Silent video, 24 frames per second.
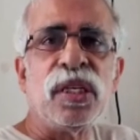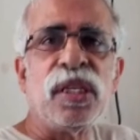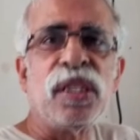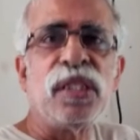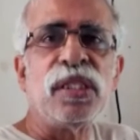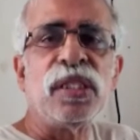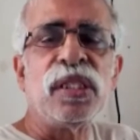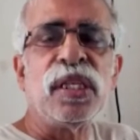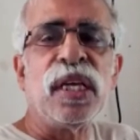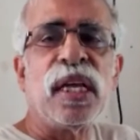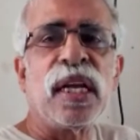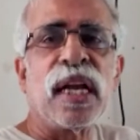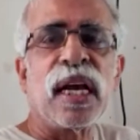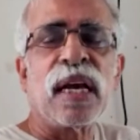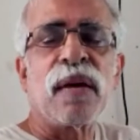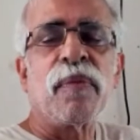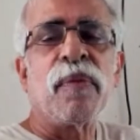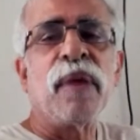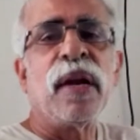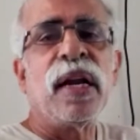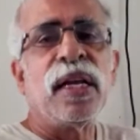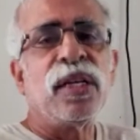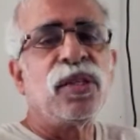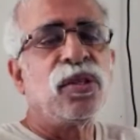the CEC,
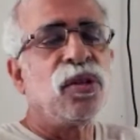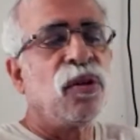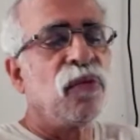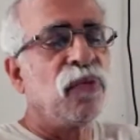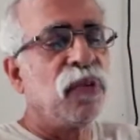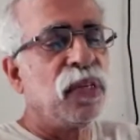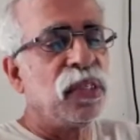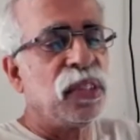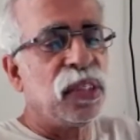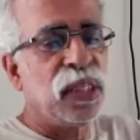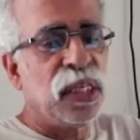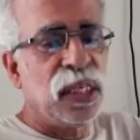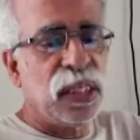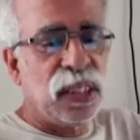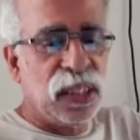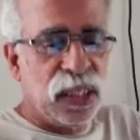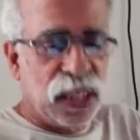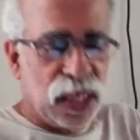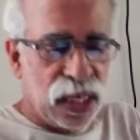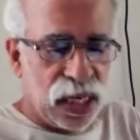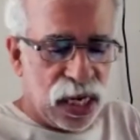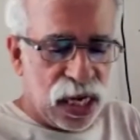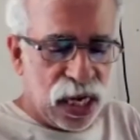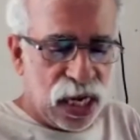recommendation of the
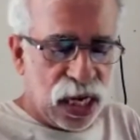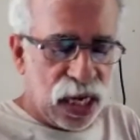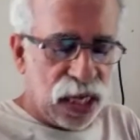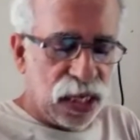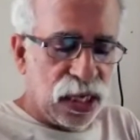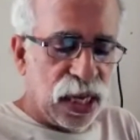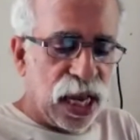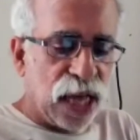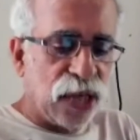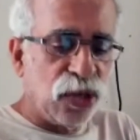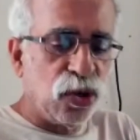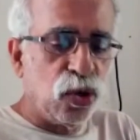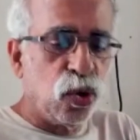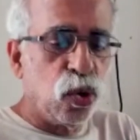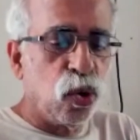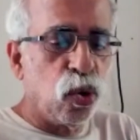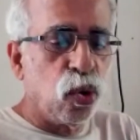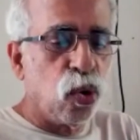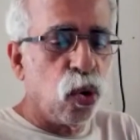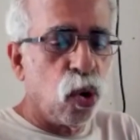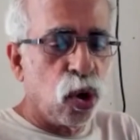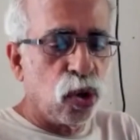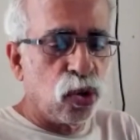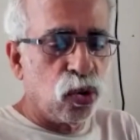CEC, that
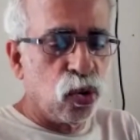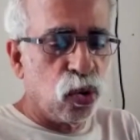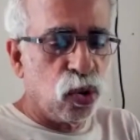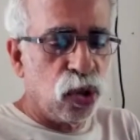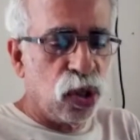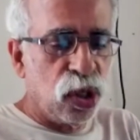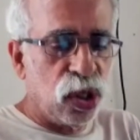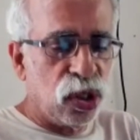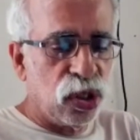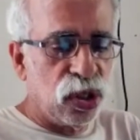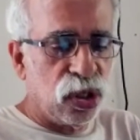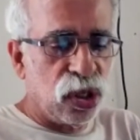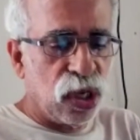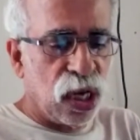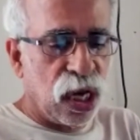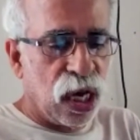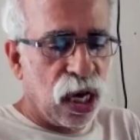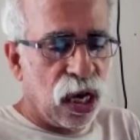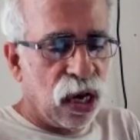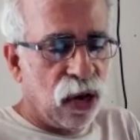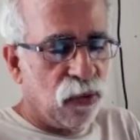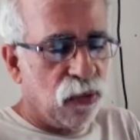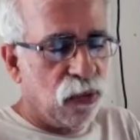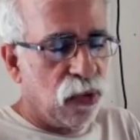you go to
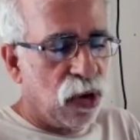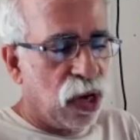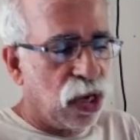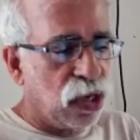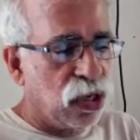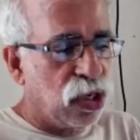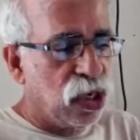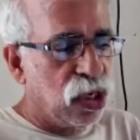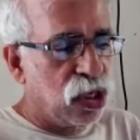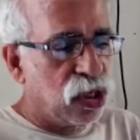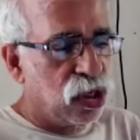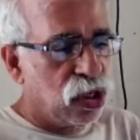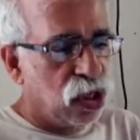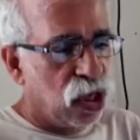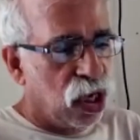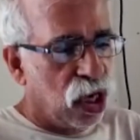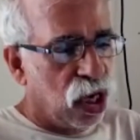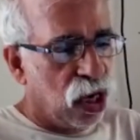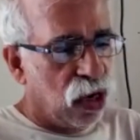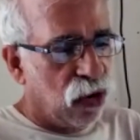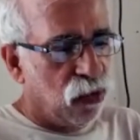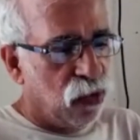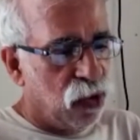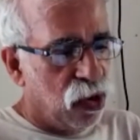
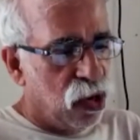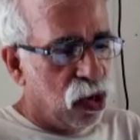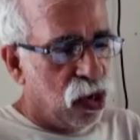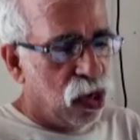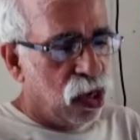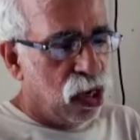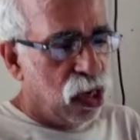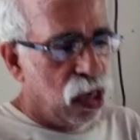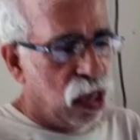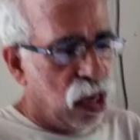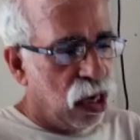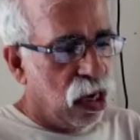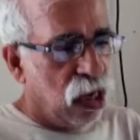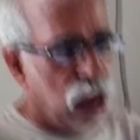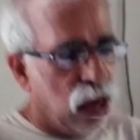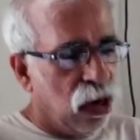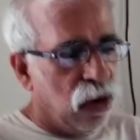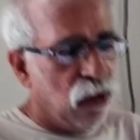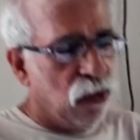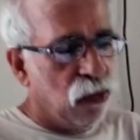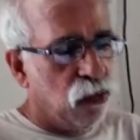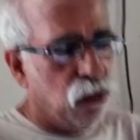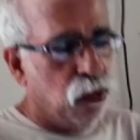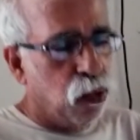this
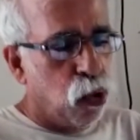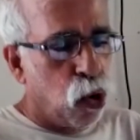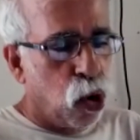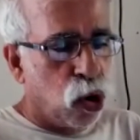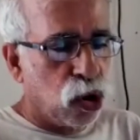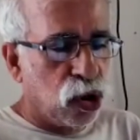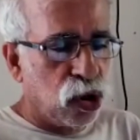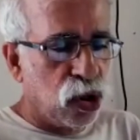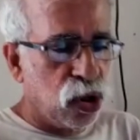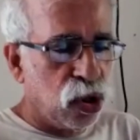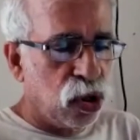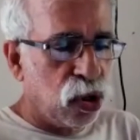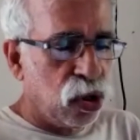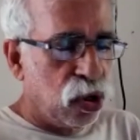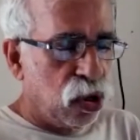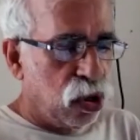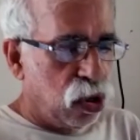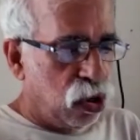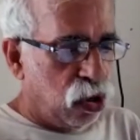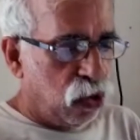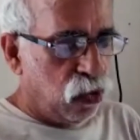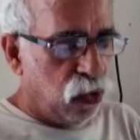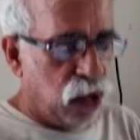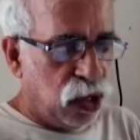port,
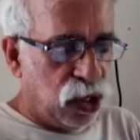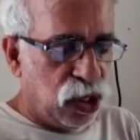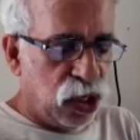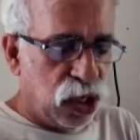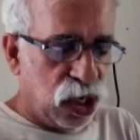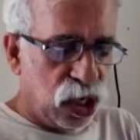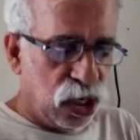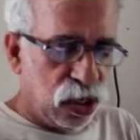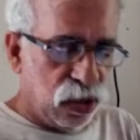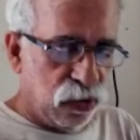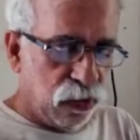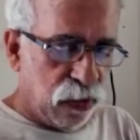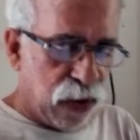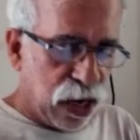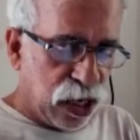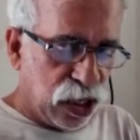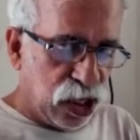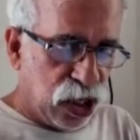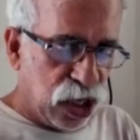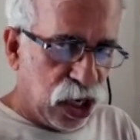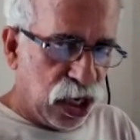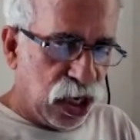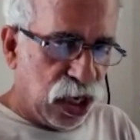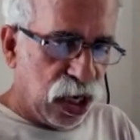which is
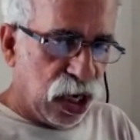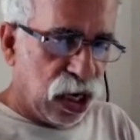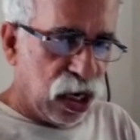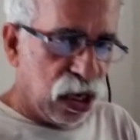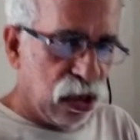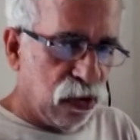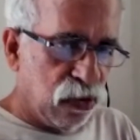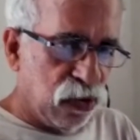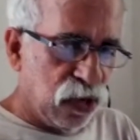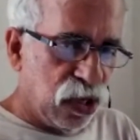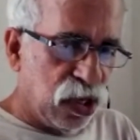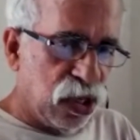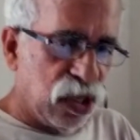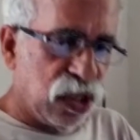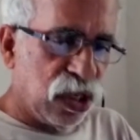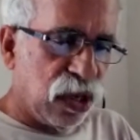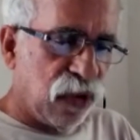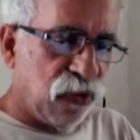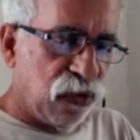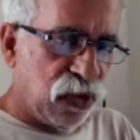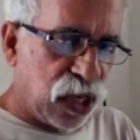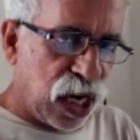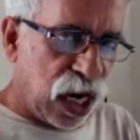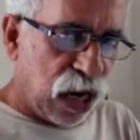mentioned here, which
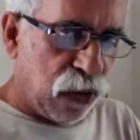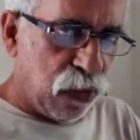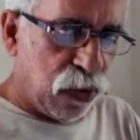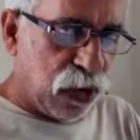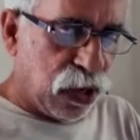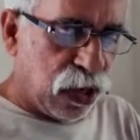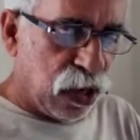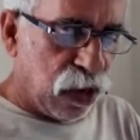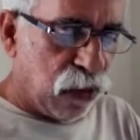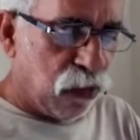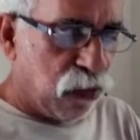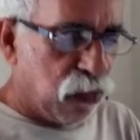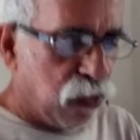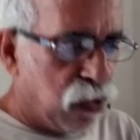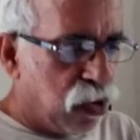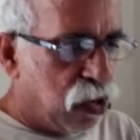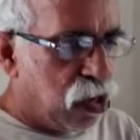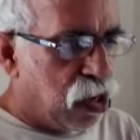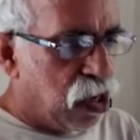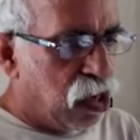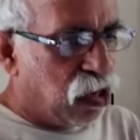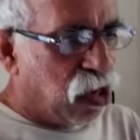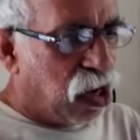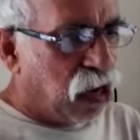is the Vishakhapatnam.
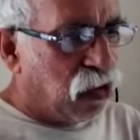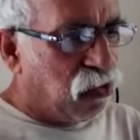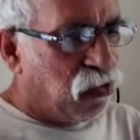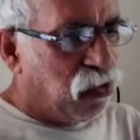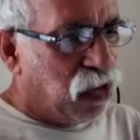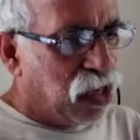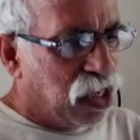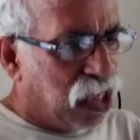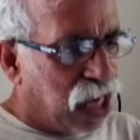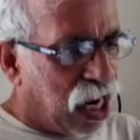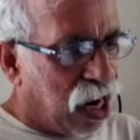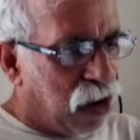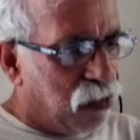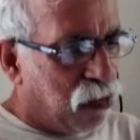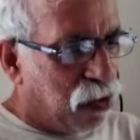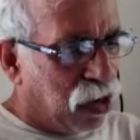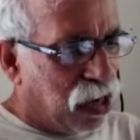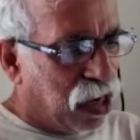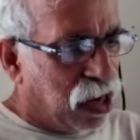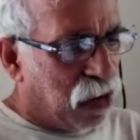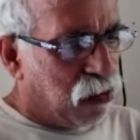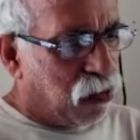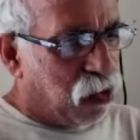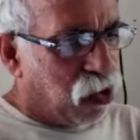But
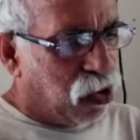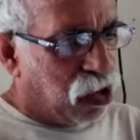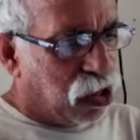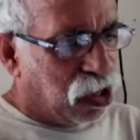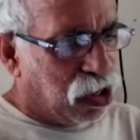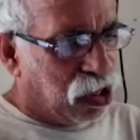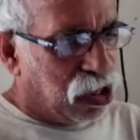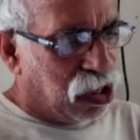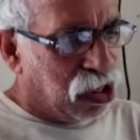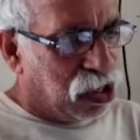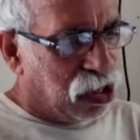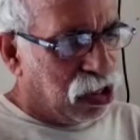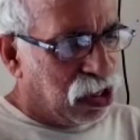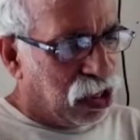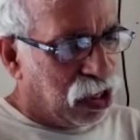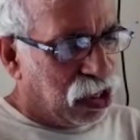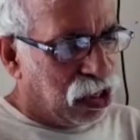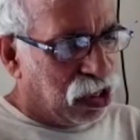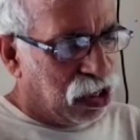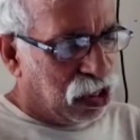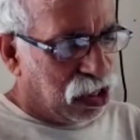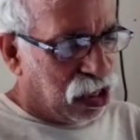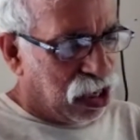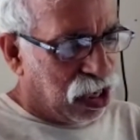Vishakhapatnam port, it
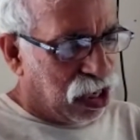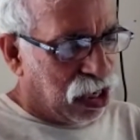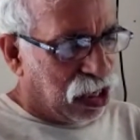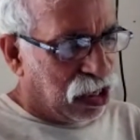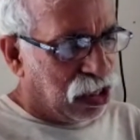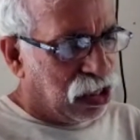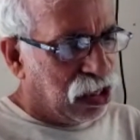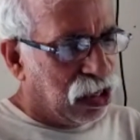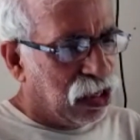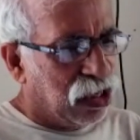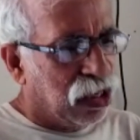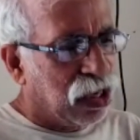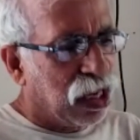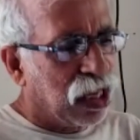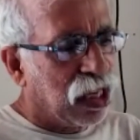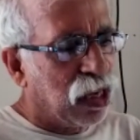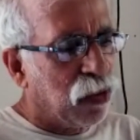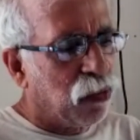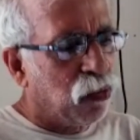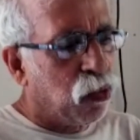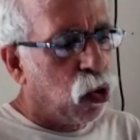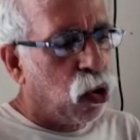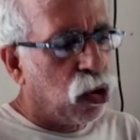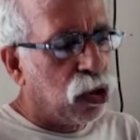is
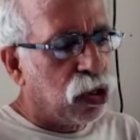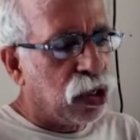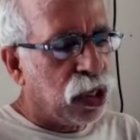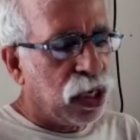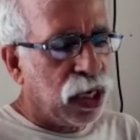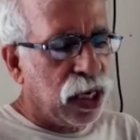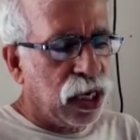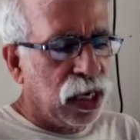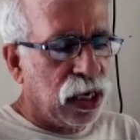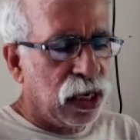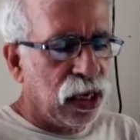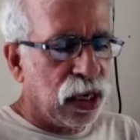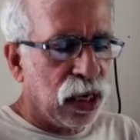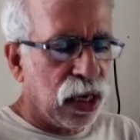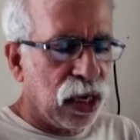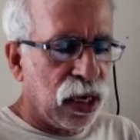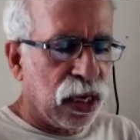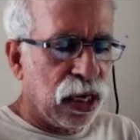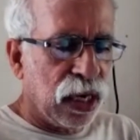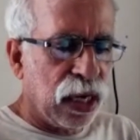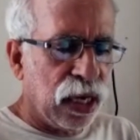another port in